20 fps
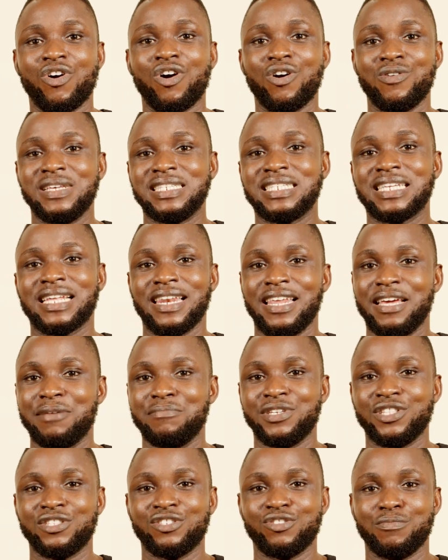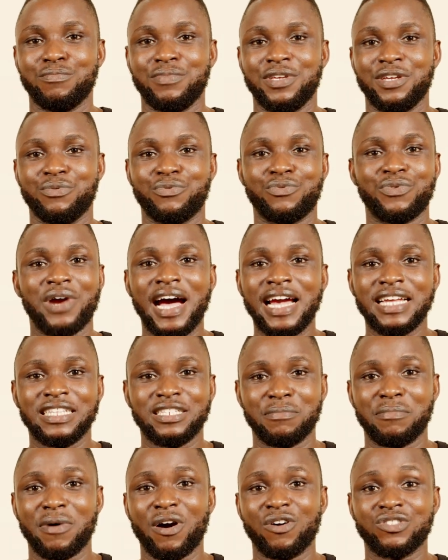always claiming to be right
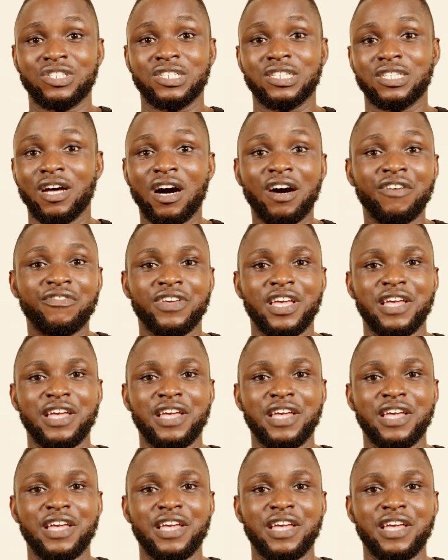about stuff,